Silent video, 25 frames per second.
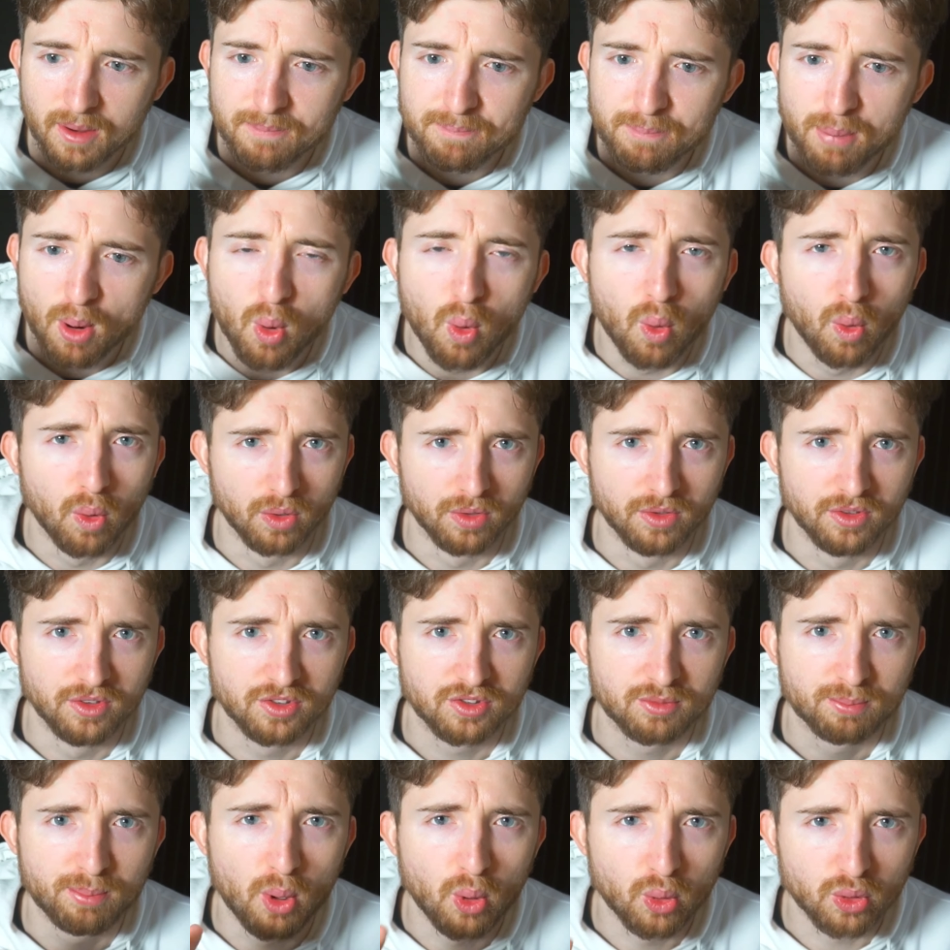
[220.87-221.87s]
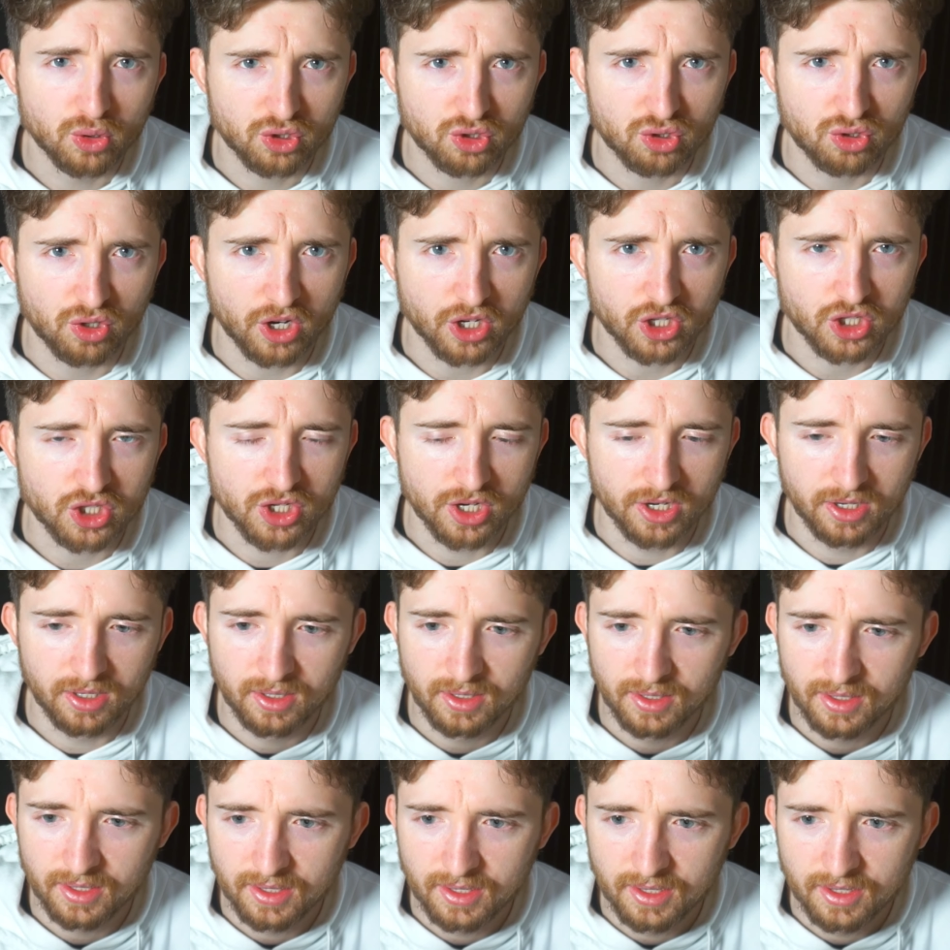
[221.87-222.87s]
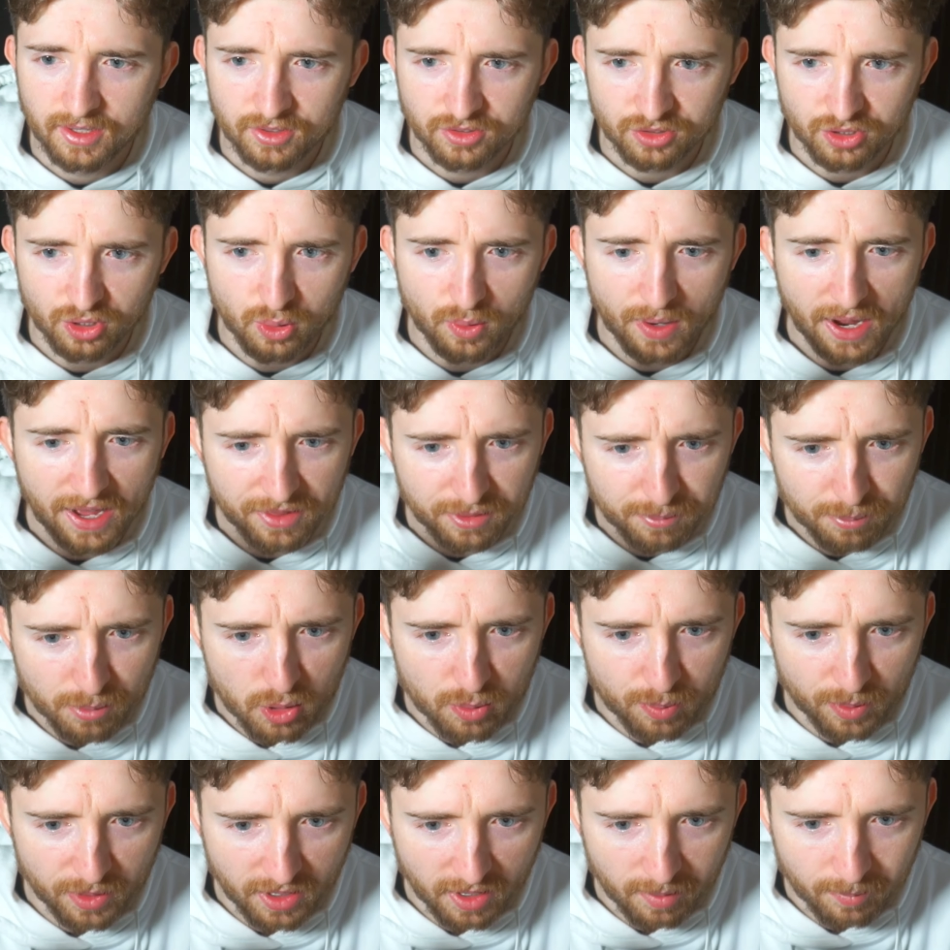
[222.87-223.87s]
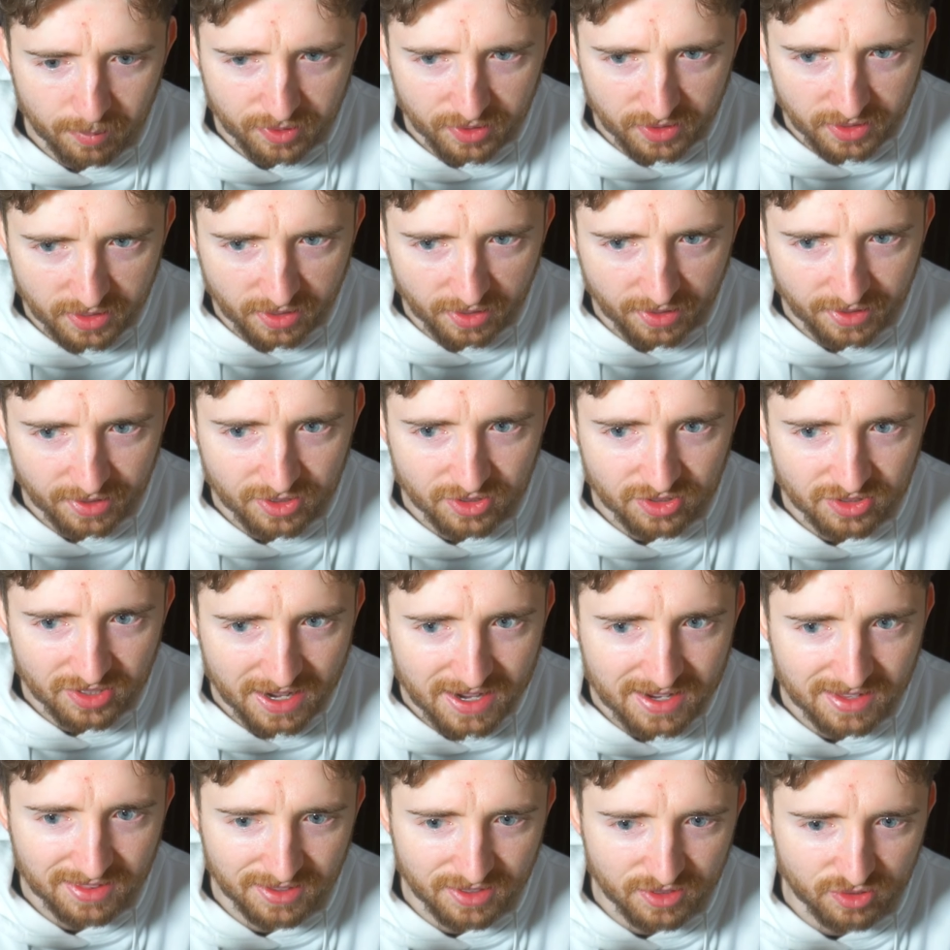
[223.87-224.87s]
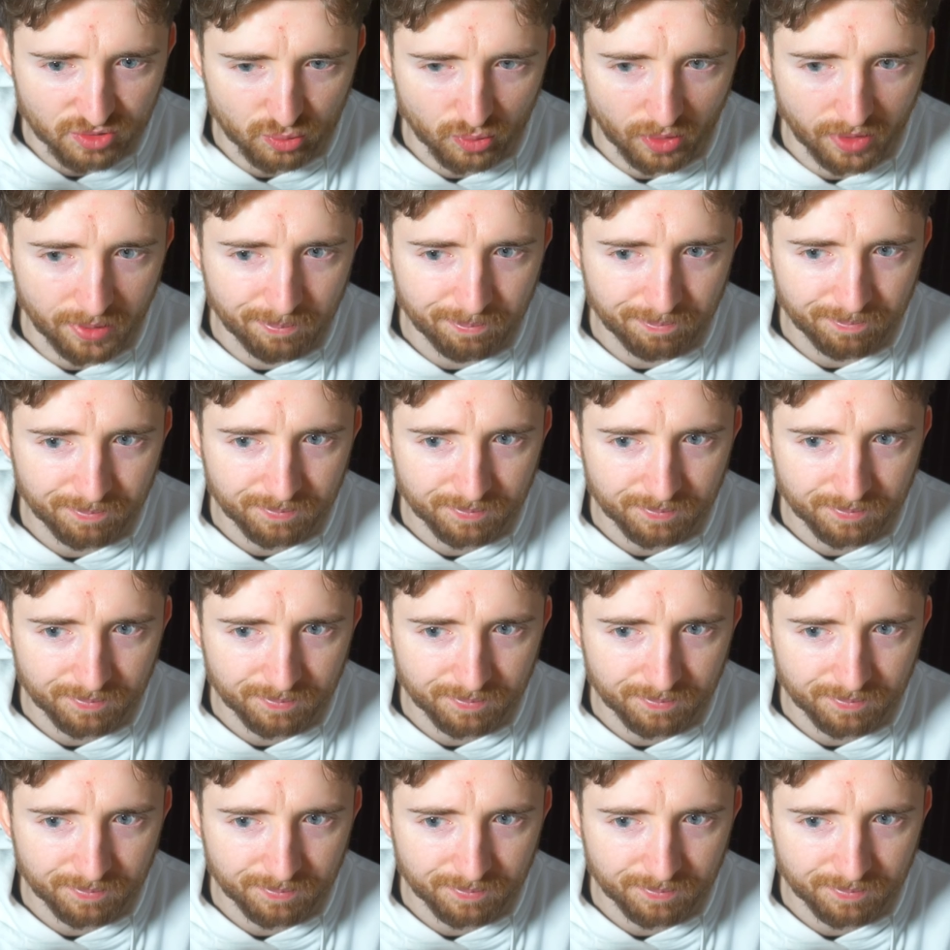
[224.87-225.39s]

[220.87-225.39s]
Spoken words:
pawns, pawn structure. So at the moment, I'm thinking I could take this, right?